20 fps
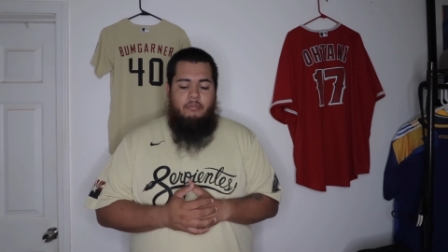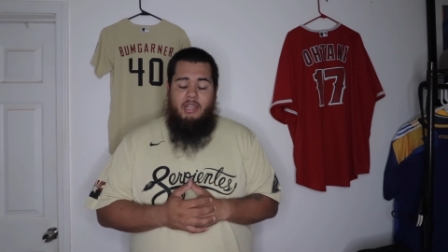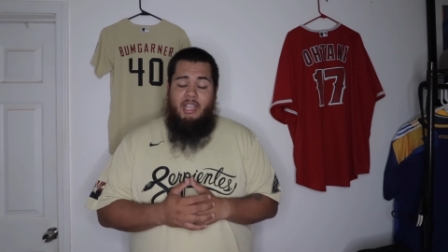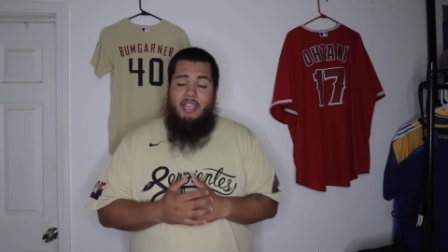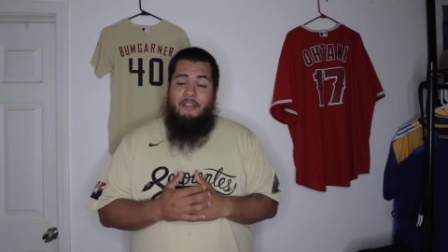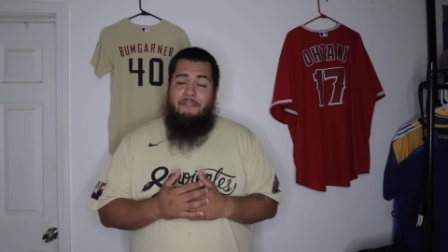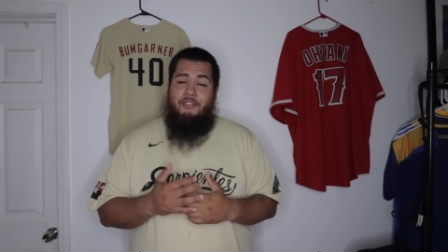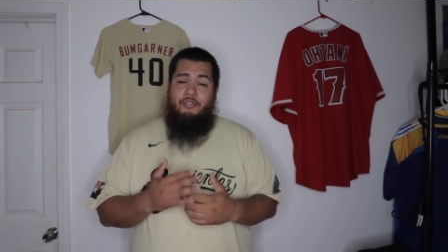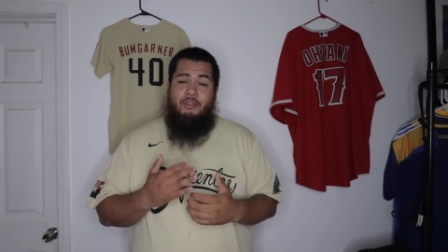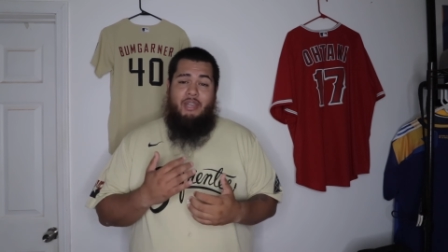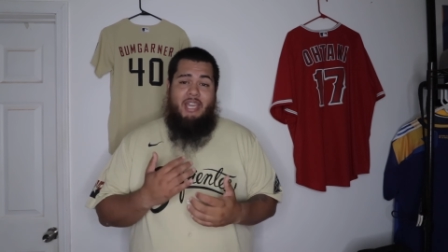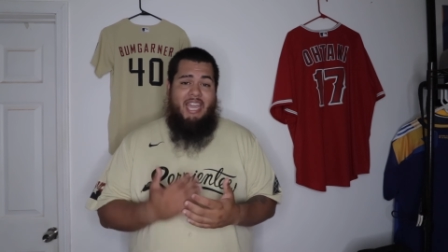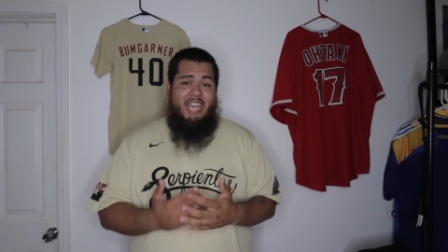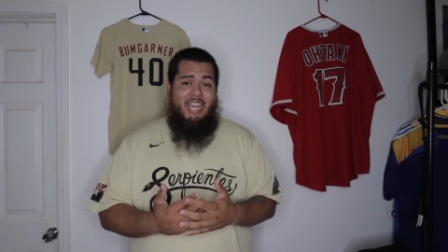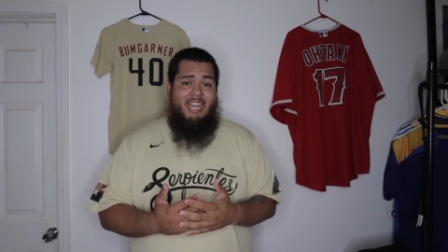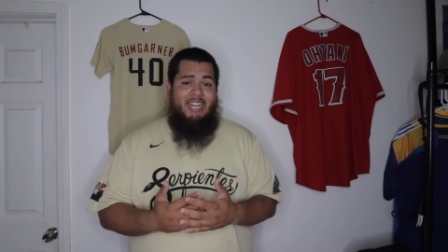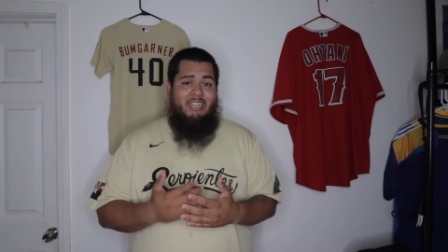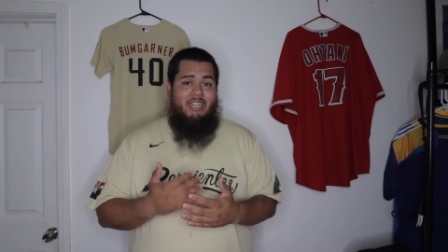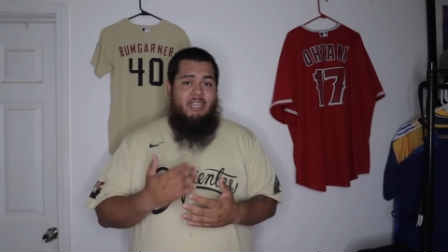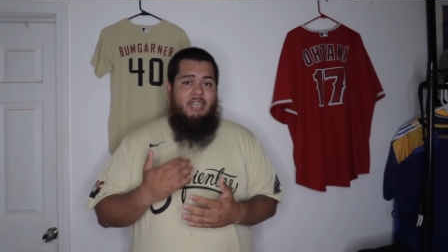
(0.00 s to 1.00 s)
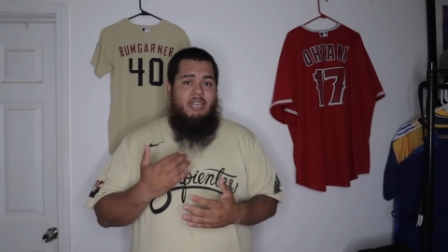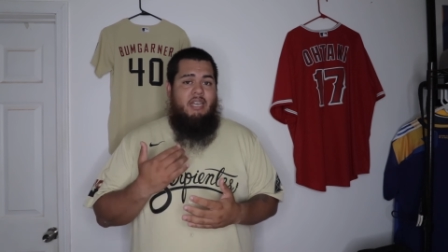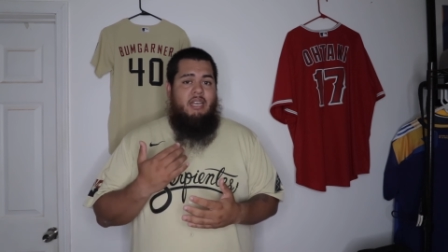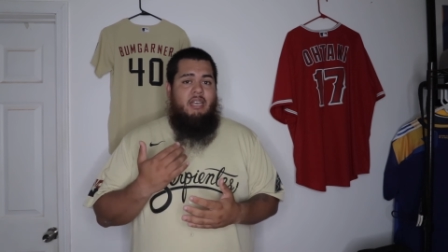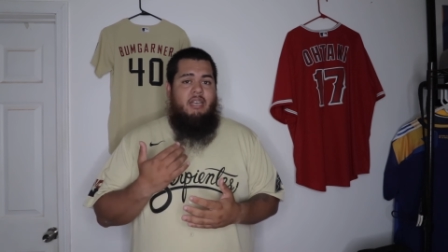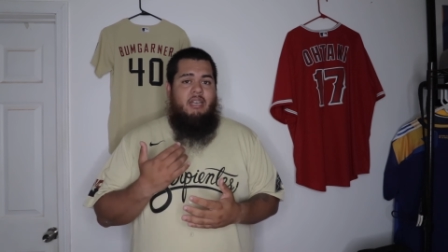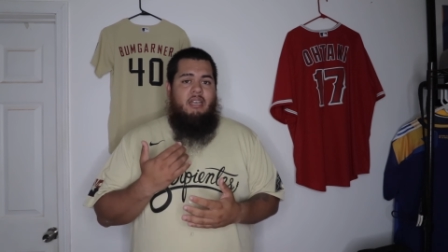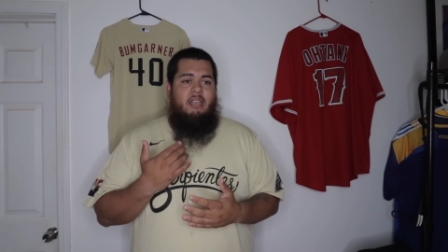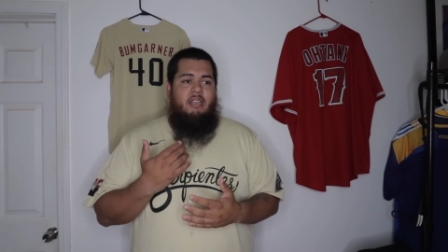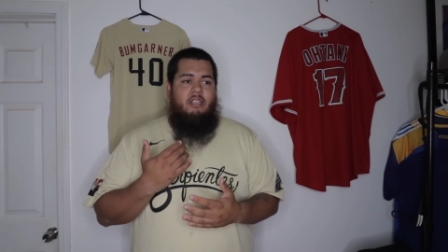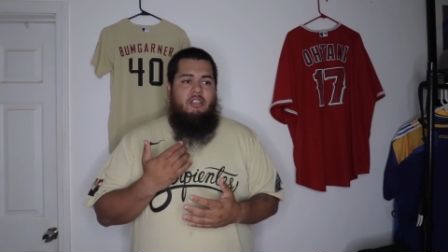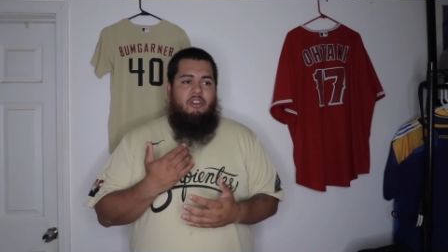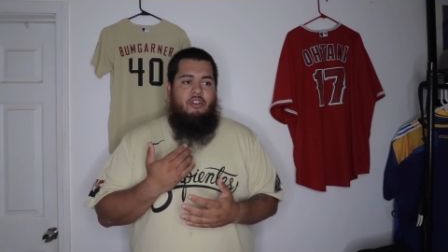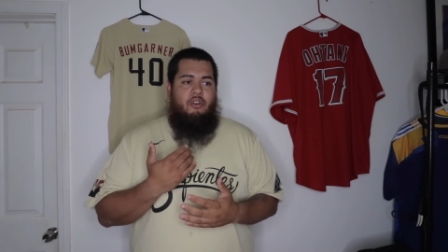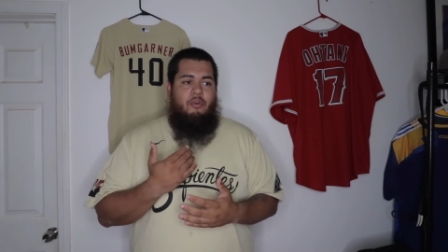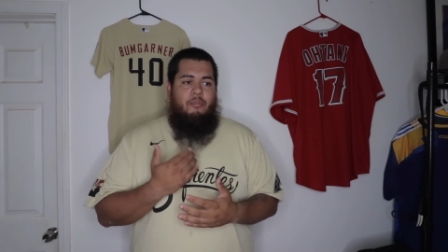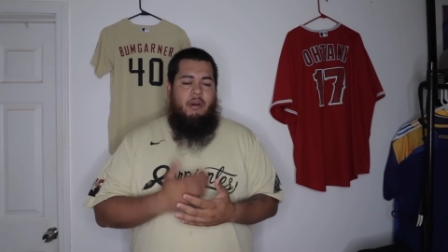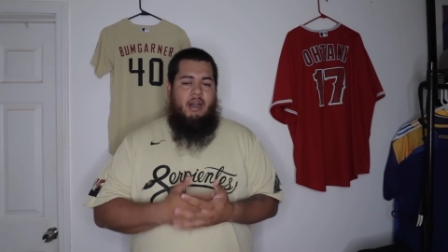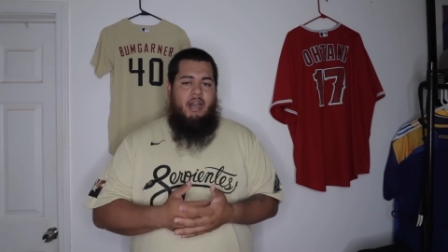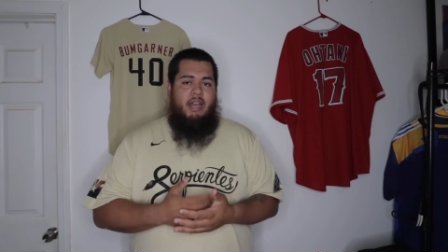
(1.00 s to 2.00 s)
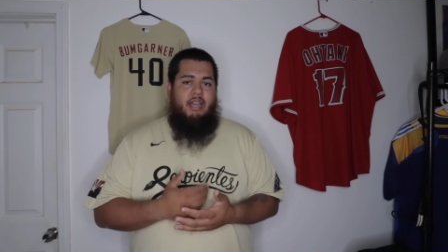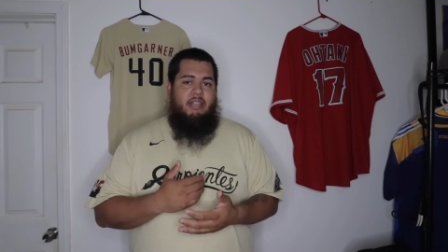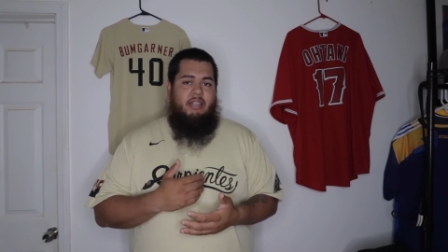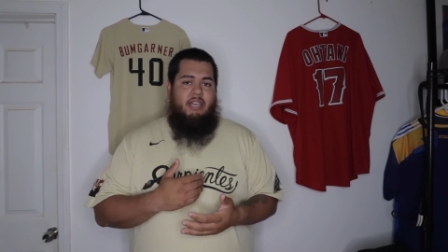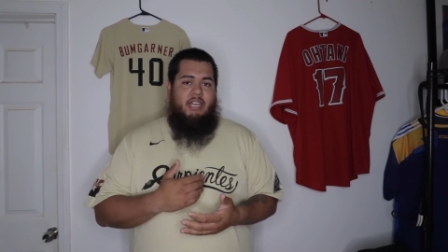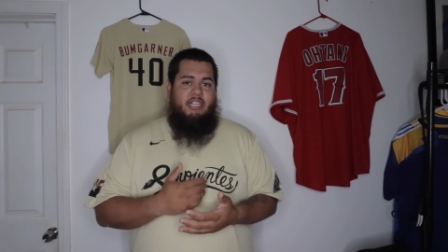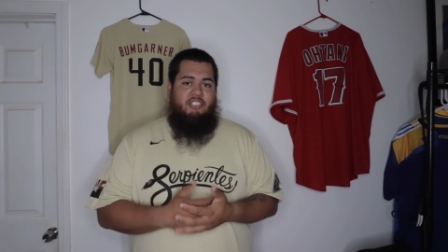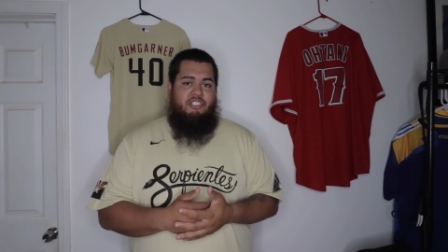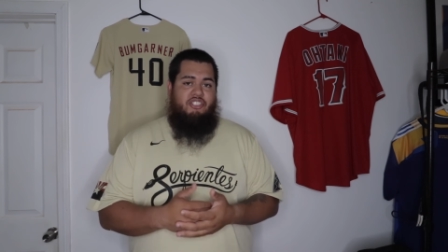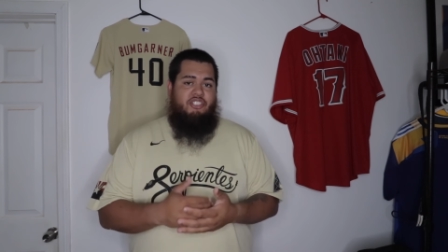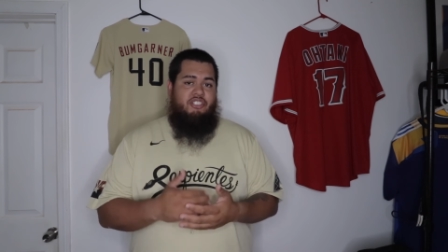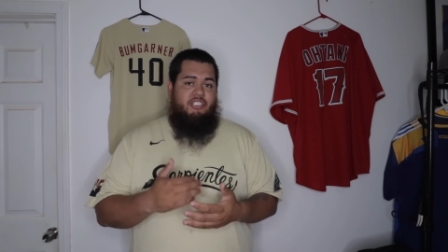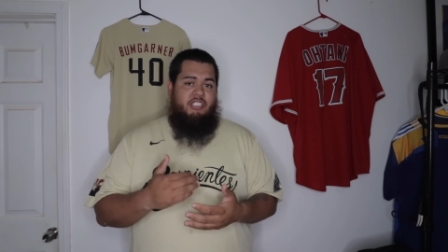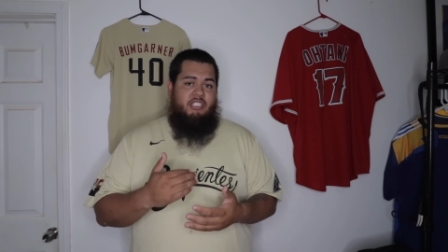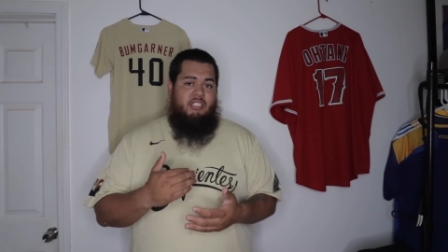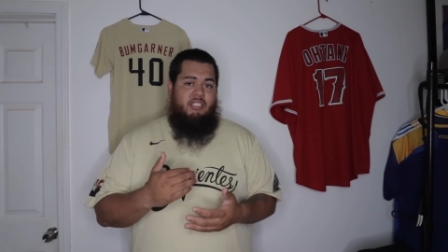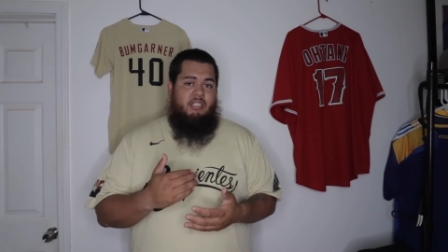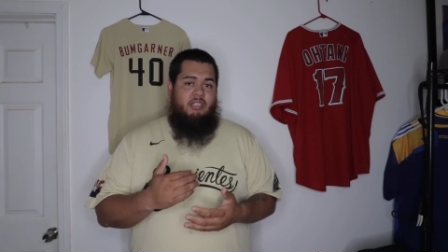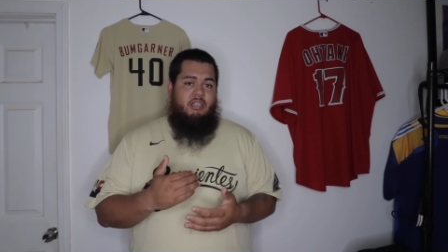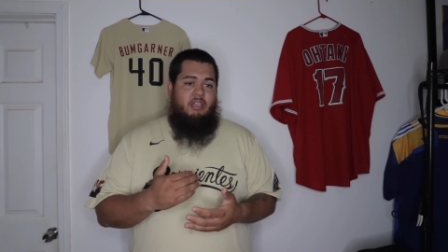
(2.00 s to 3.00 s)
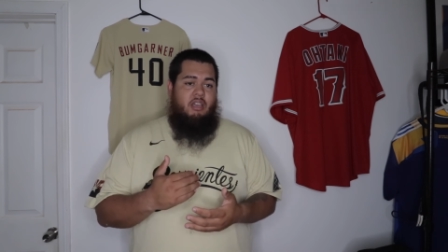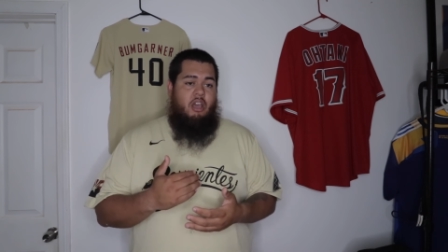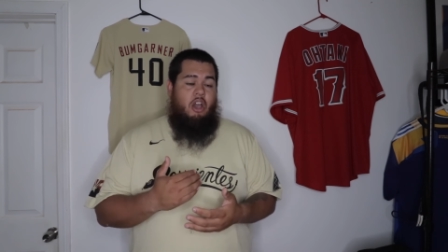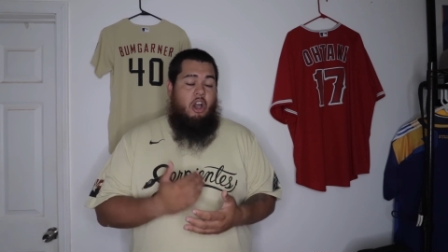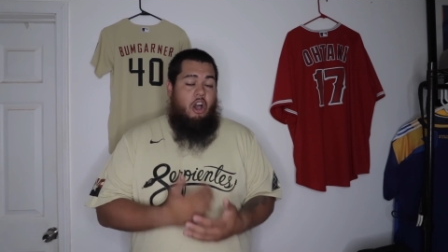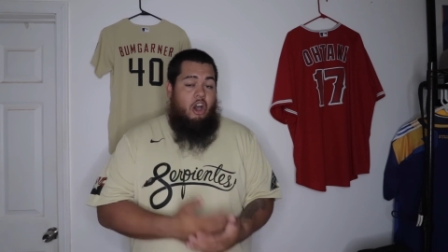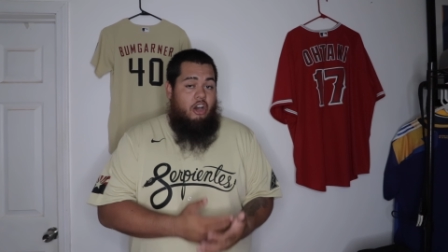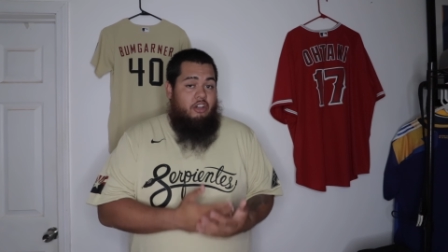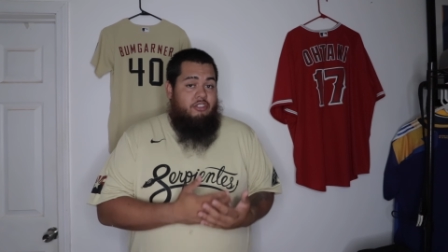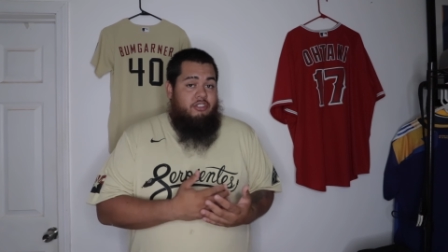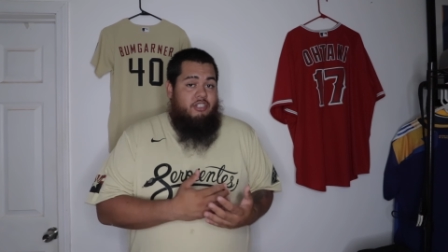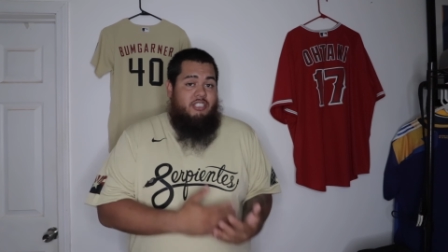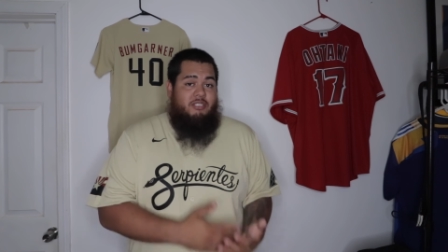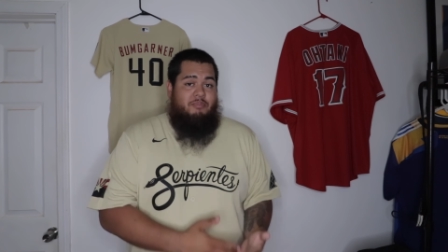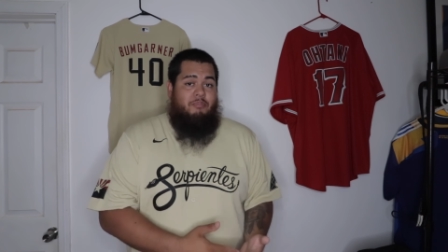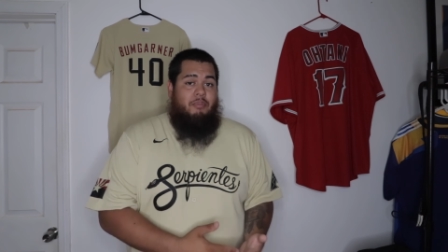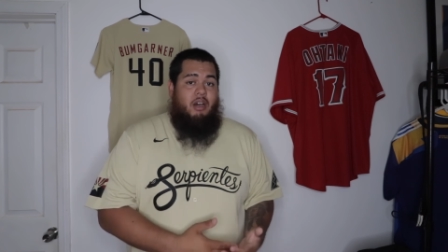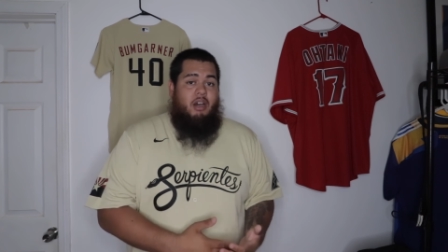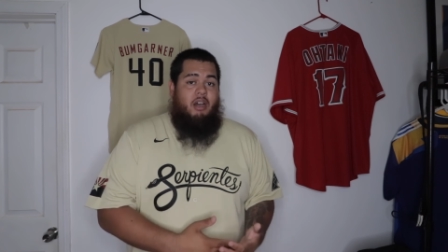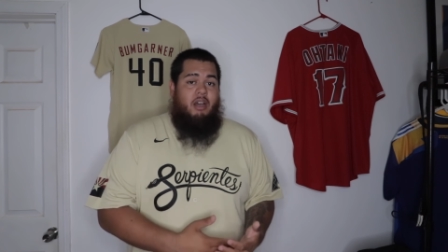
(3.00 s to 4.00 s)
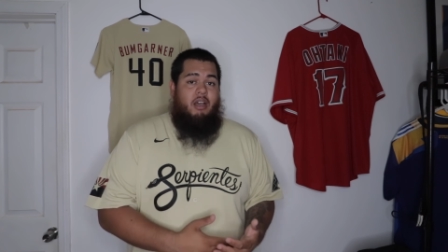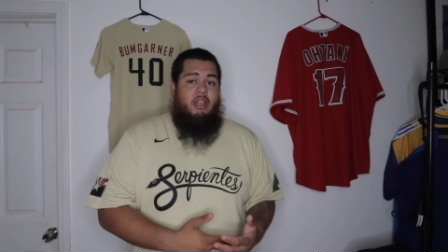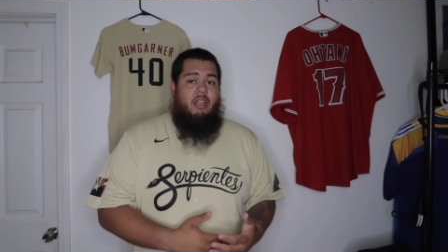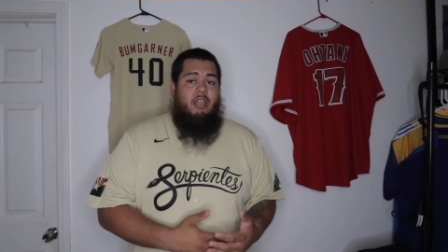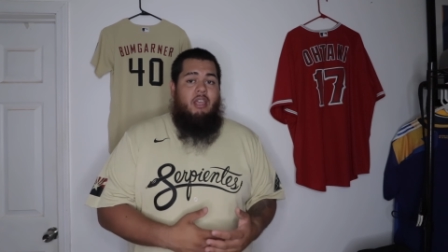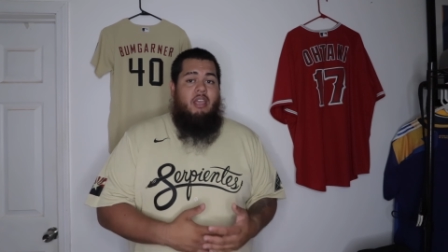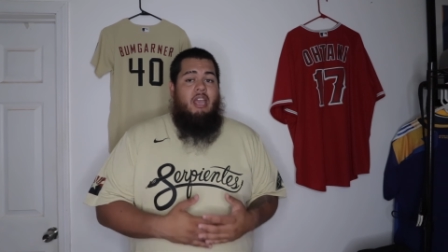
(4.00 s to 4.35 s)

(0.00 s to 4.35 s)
if you can, you know, buy that jersey on the spot.